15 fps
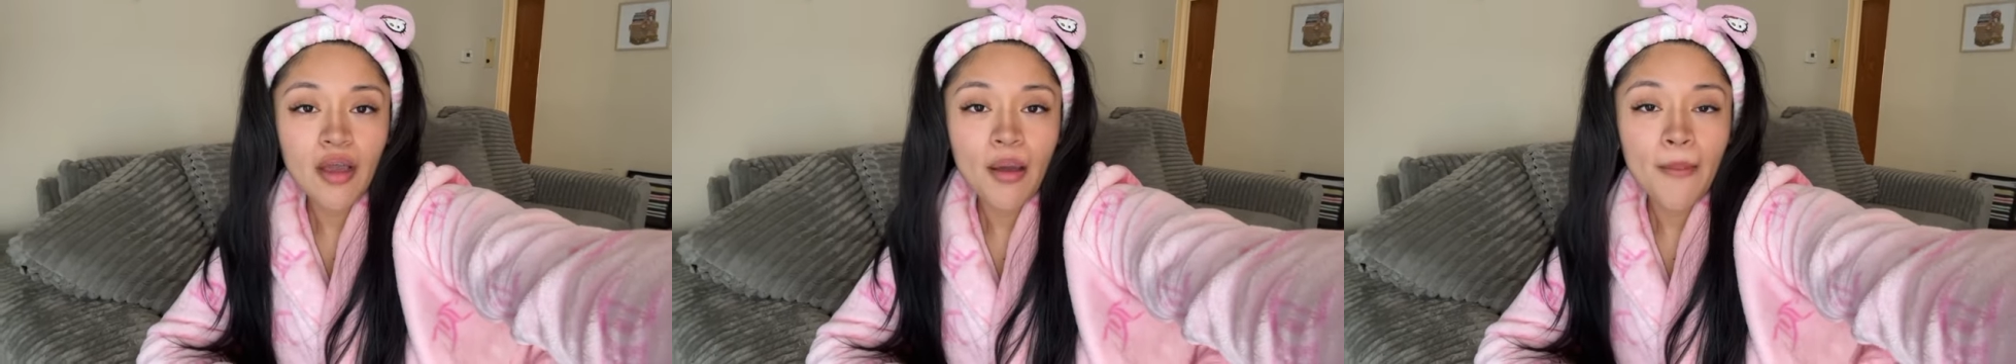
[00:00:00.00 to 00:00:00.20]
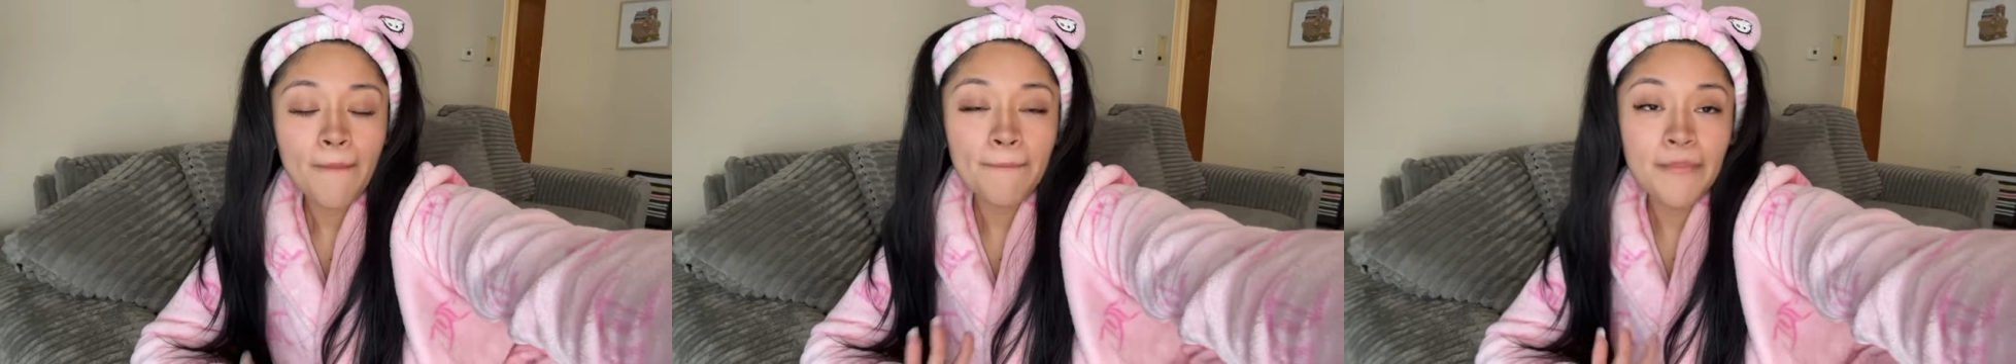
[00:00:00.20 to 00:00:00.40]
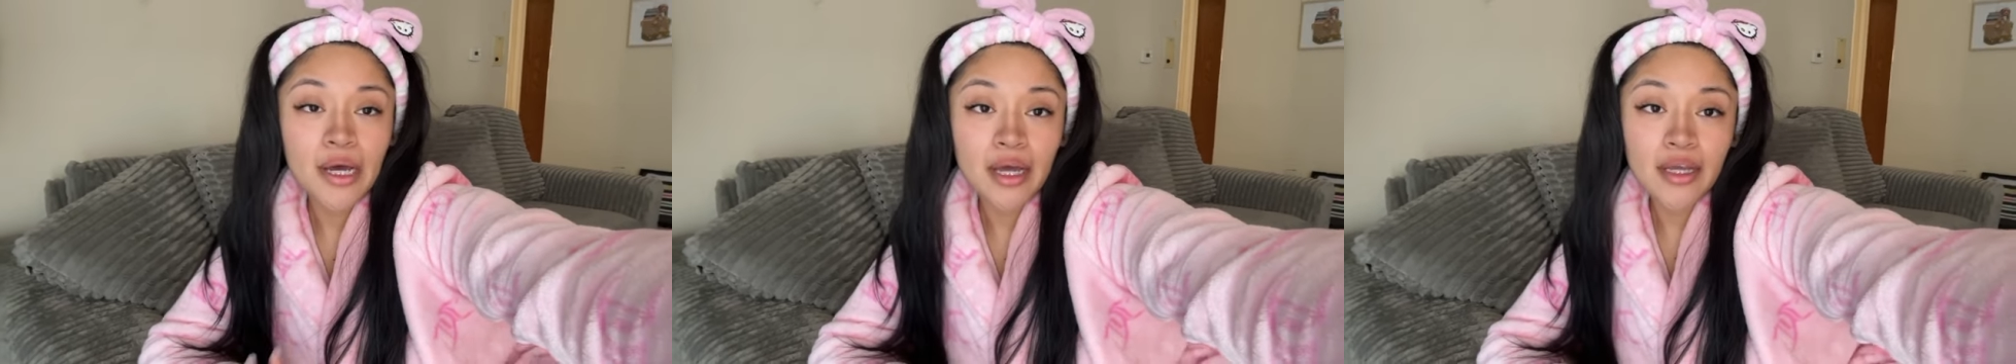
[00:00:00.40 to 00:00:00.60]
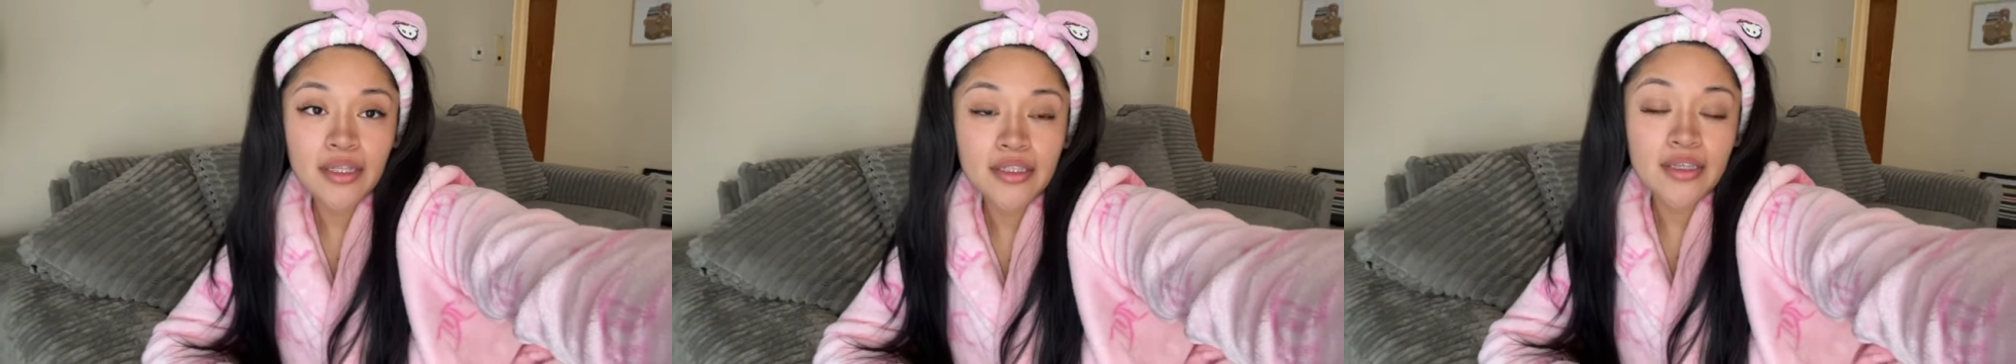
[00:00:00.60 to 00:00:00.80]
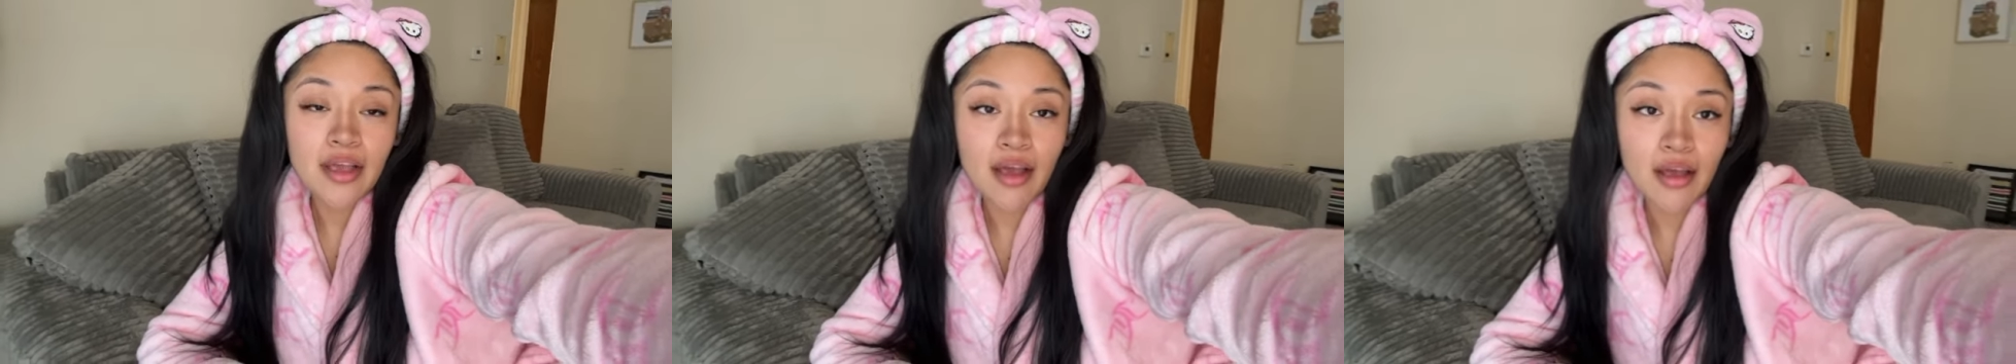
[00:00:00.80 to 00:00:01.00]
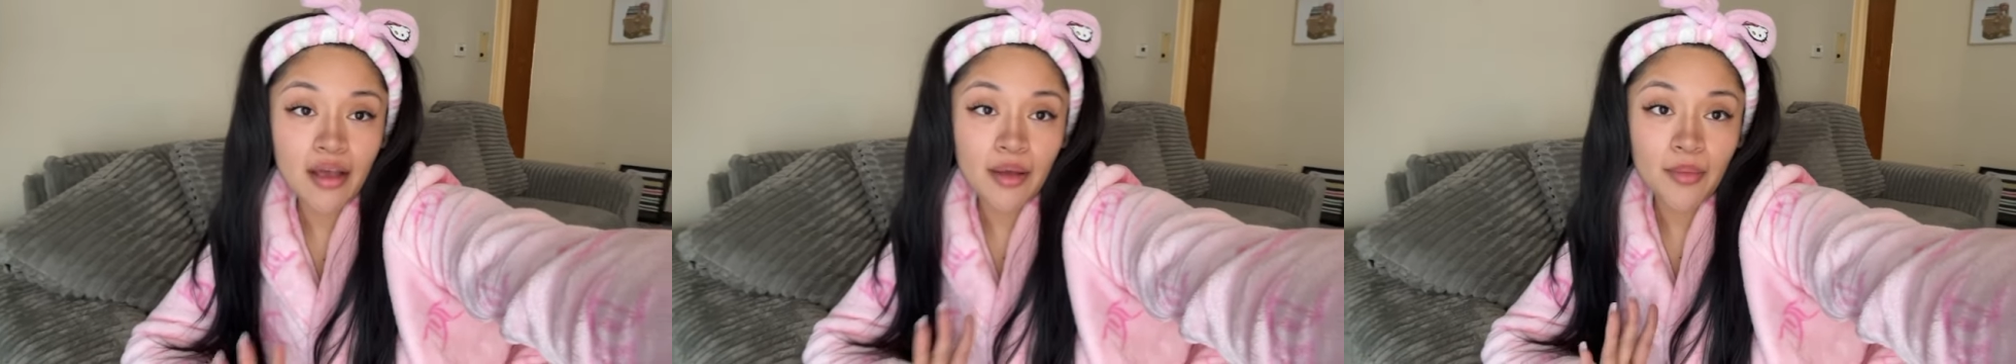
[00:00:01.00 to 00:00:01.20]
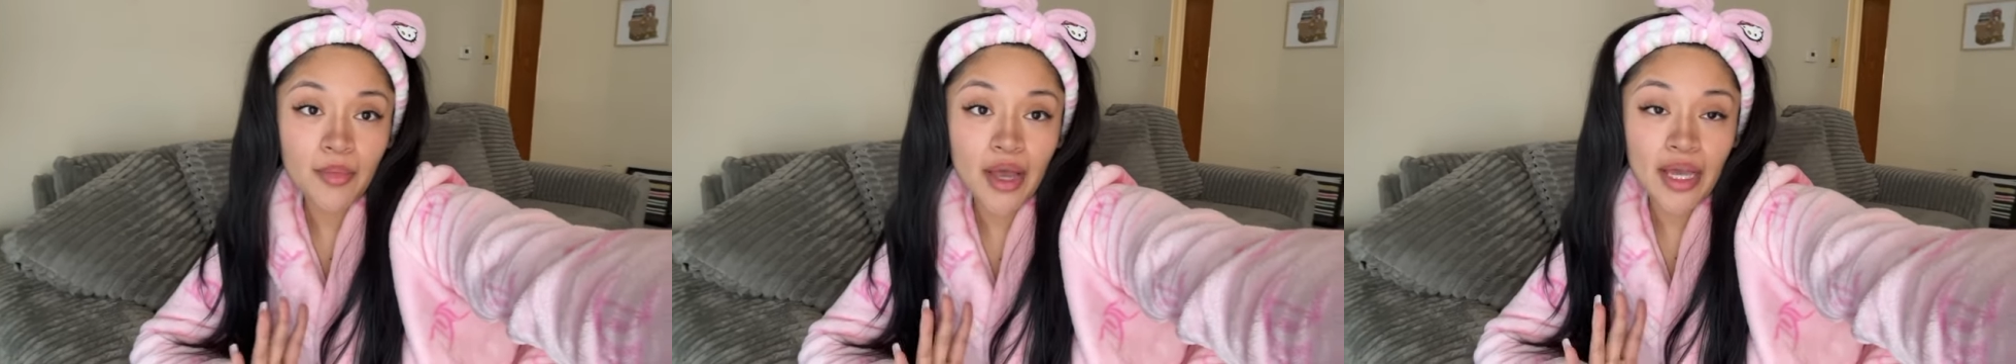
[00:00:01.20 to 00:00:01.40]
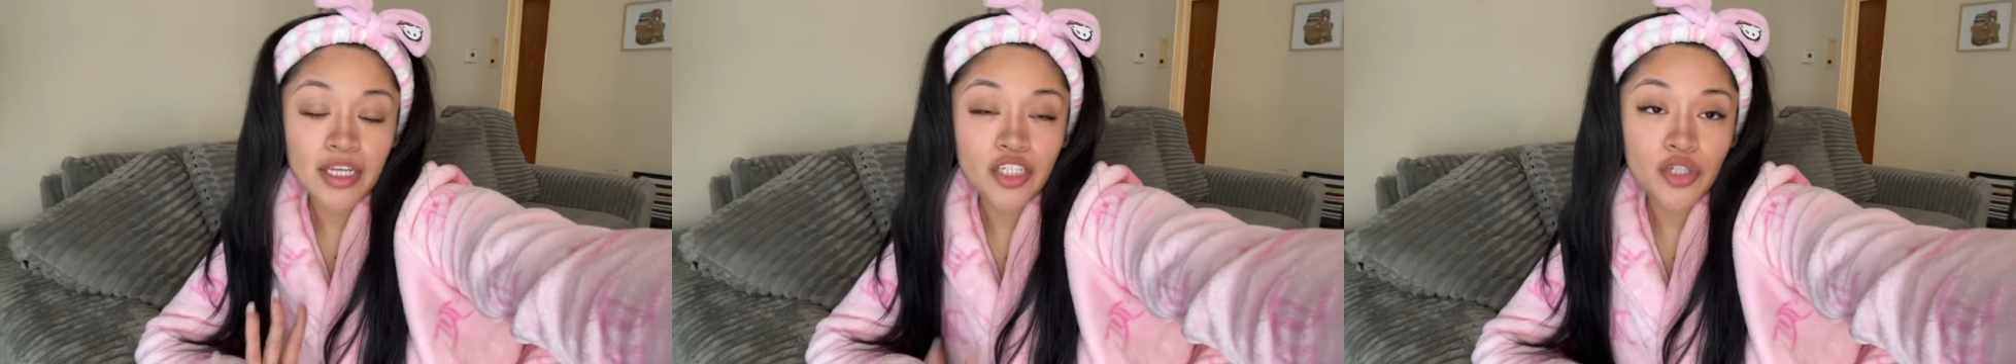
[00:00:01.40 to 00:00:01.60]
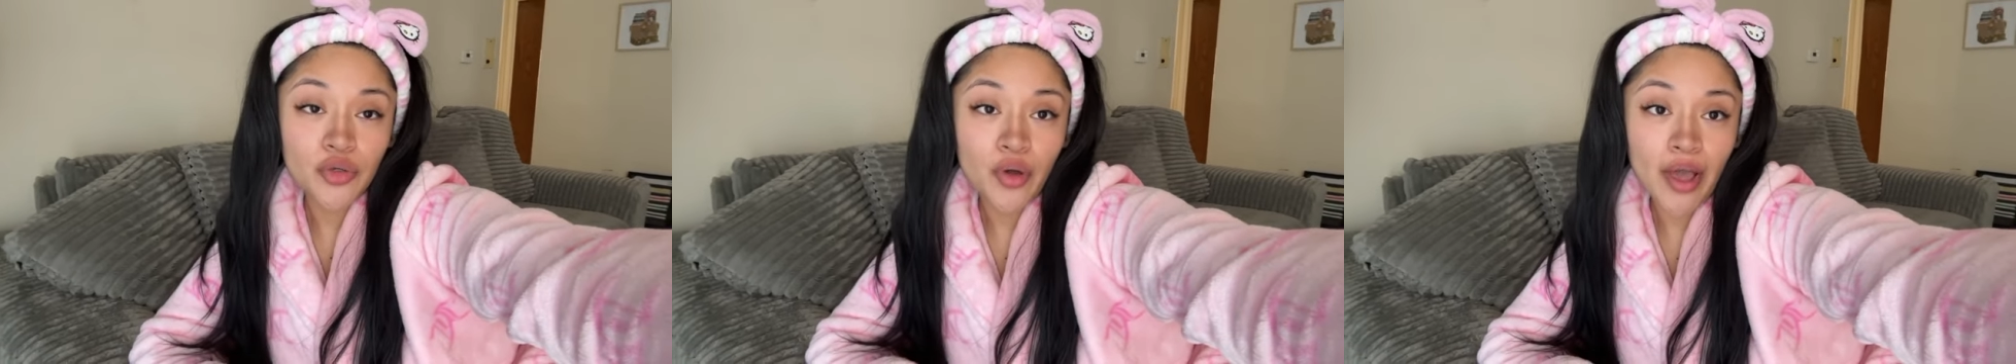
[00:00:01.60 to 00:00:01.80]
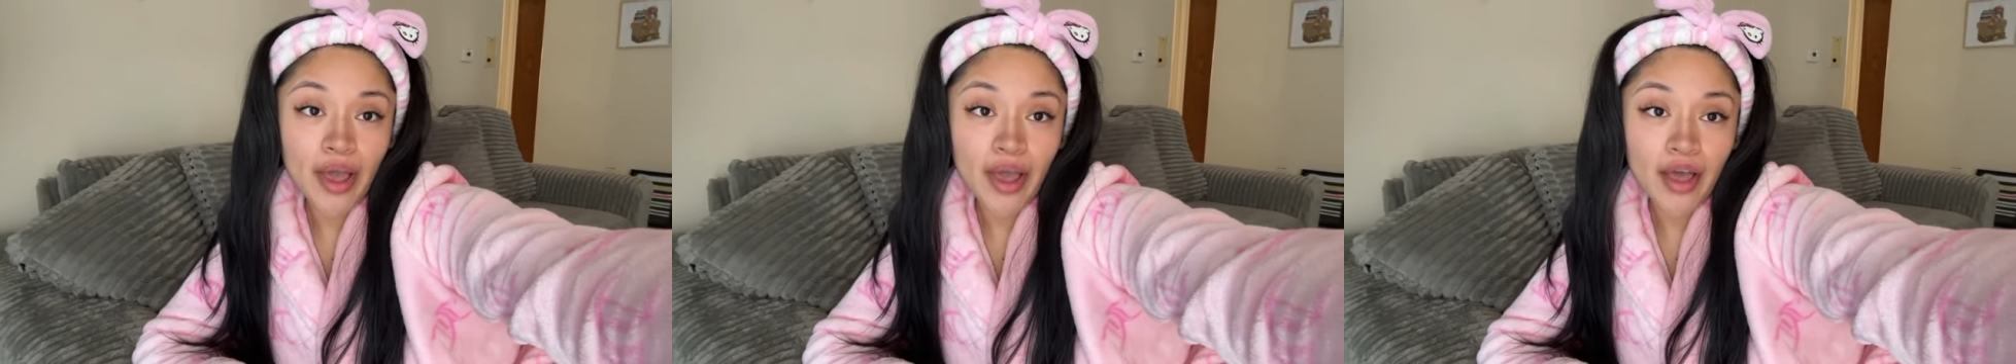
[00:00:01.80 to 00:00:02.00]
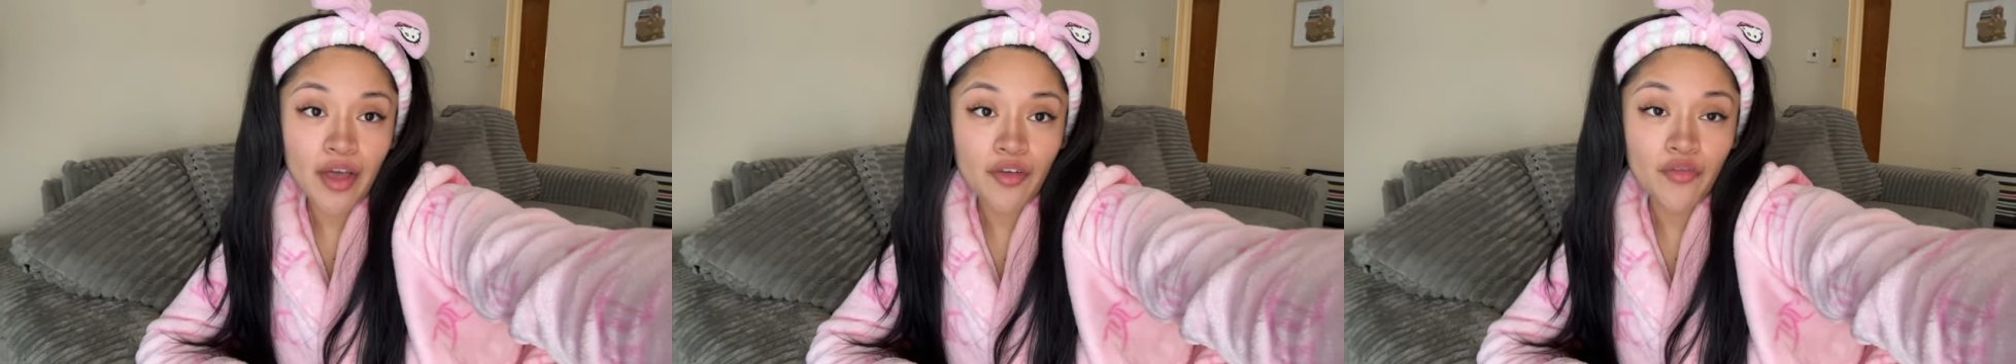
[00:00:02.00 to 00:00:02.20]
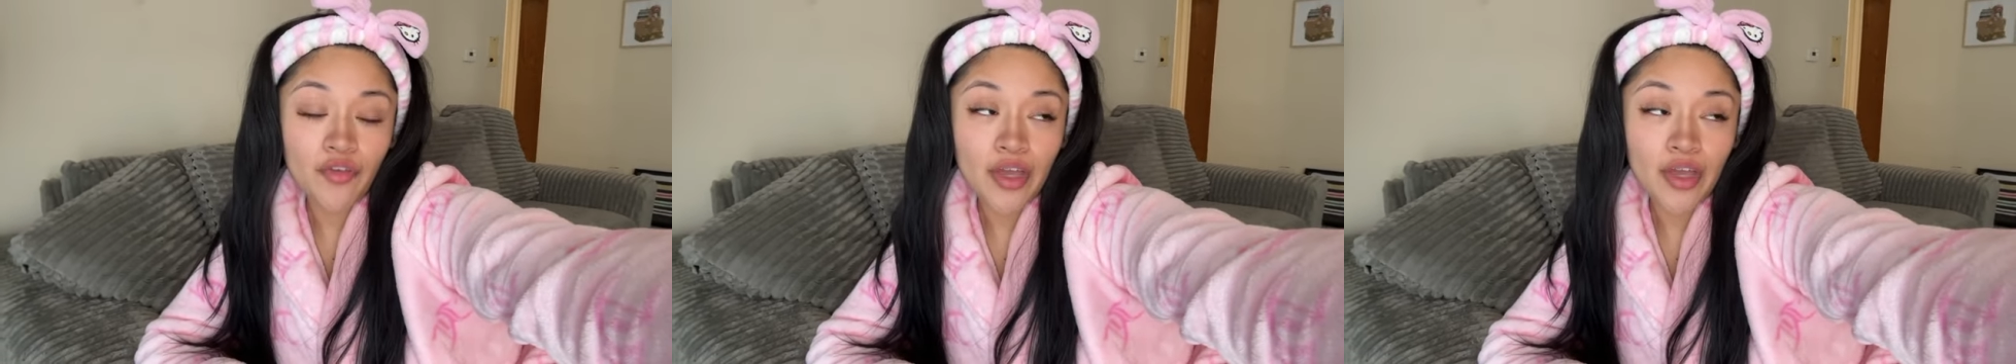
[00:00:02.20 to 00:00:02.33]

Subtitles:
But I do have